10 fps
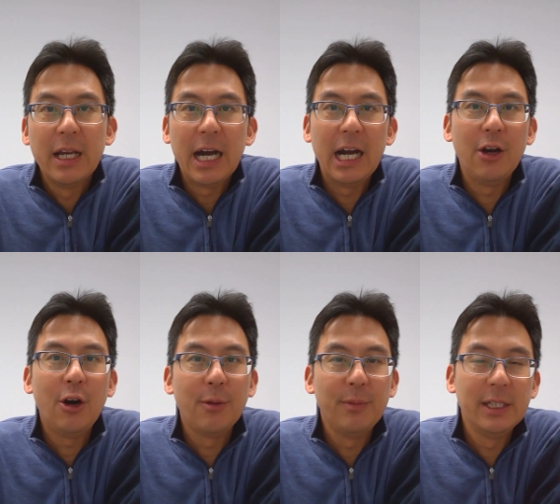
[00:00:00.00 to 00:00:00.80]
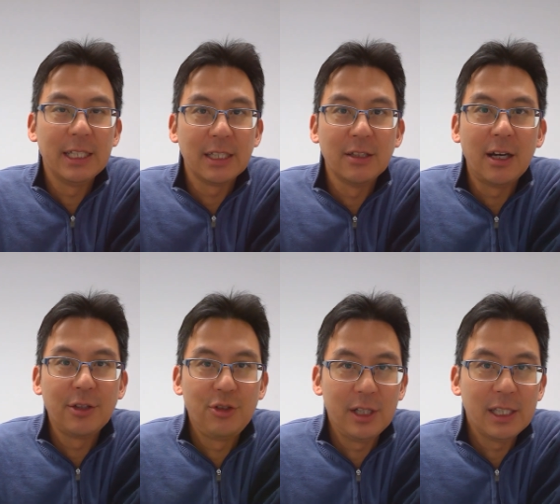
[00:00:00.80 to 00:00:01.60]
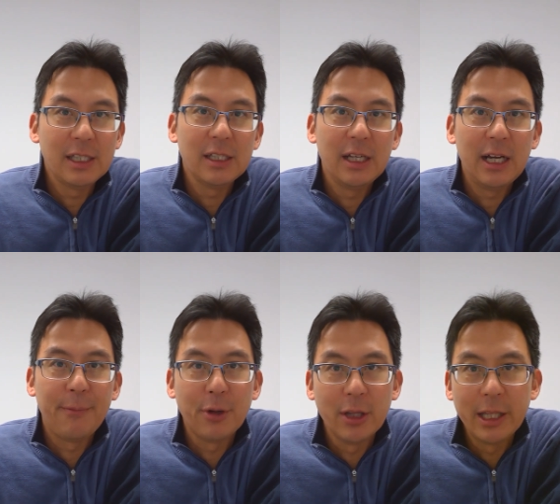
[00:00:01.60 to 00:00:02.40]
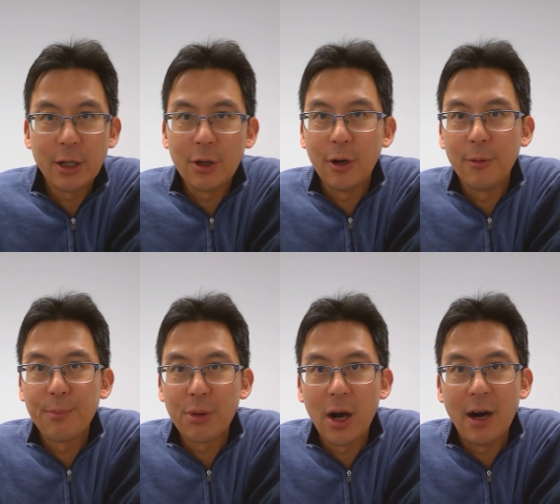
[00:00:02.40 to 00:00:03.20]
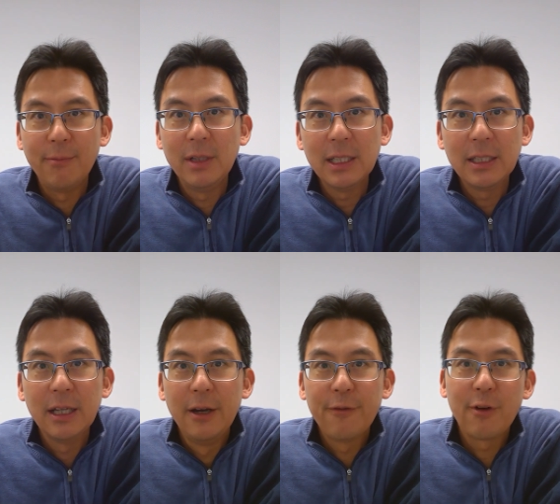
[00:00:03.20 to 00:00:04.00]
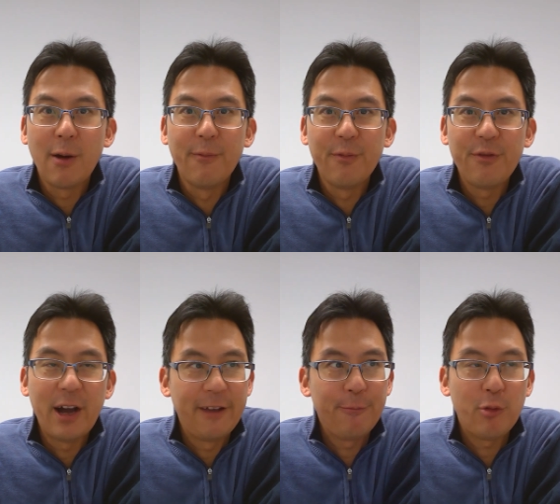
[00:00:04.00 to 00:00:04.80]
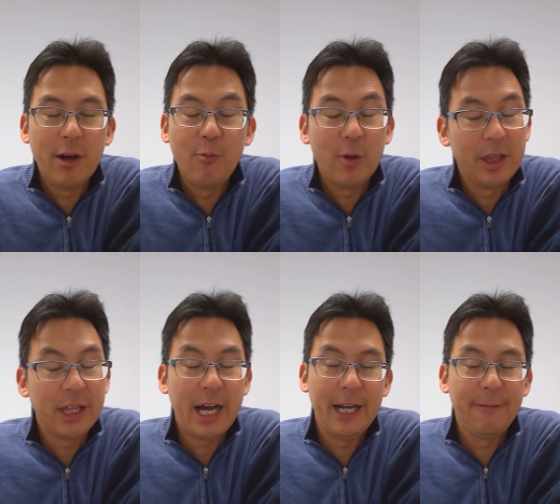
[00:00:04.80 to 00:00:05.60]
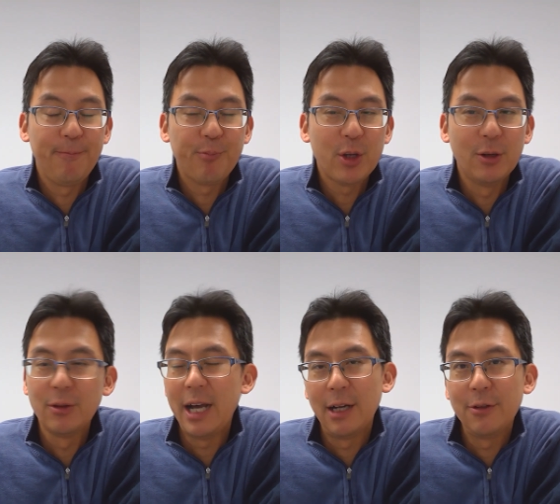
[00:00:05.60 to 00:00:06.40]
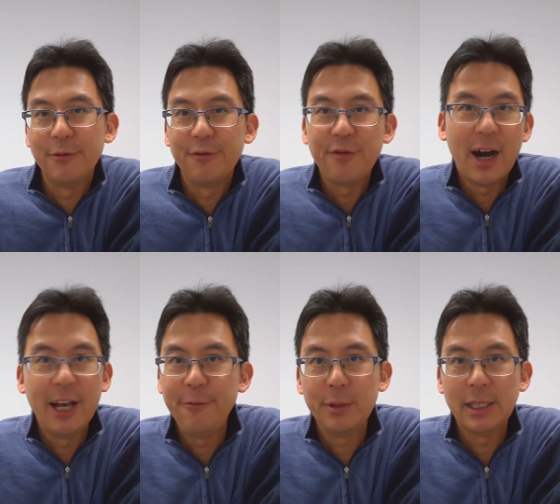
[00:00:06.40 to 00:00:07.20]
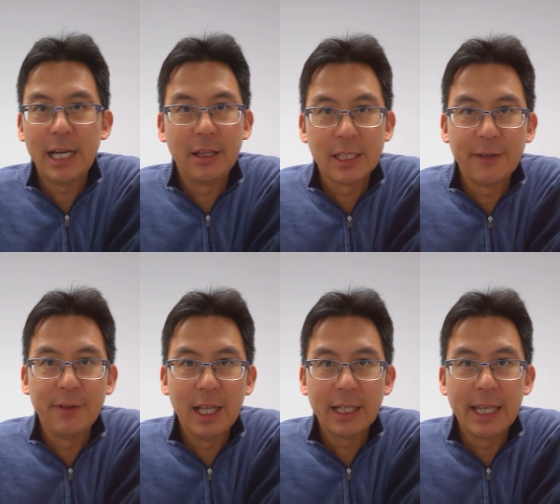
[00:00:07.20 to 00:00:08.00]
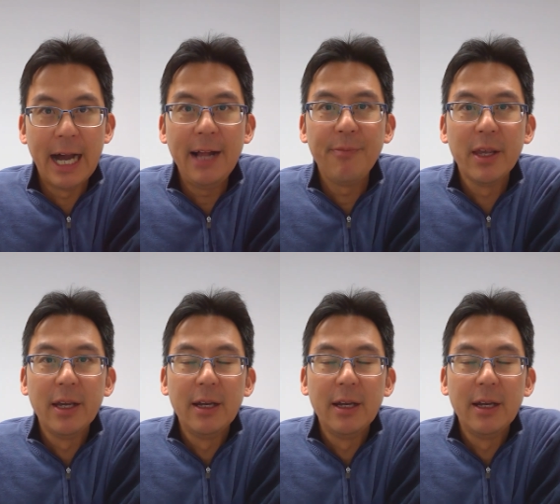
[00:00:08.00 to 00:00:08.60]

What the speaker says: I hope it is not just a political promise from 5.19 go down to 5% or something like that.